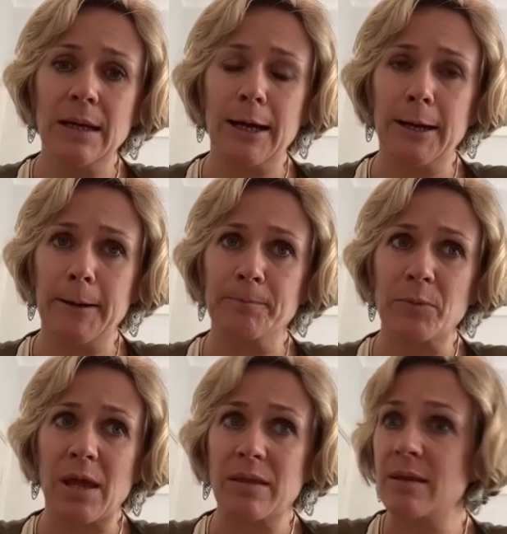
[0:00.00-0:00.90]
I
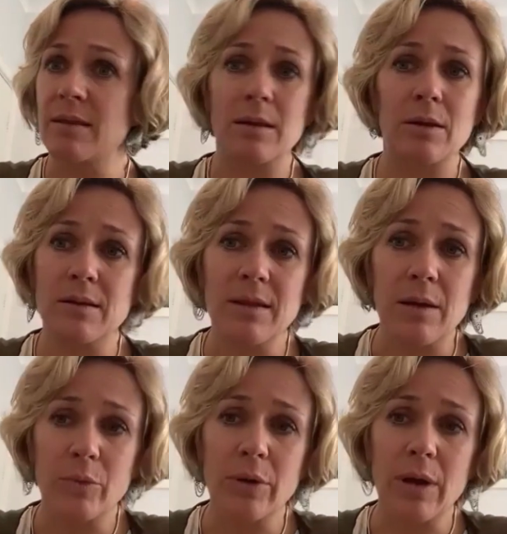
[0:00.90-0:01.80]
think that, you know,
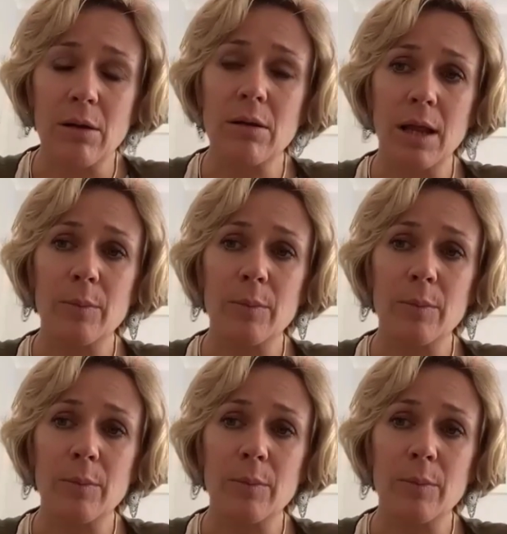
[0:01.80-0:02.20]
they were our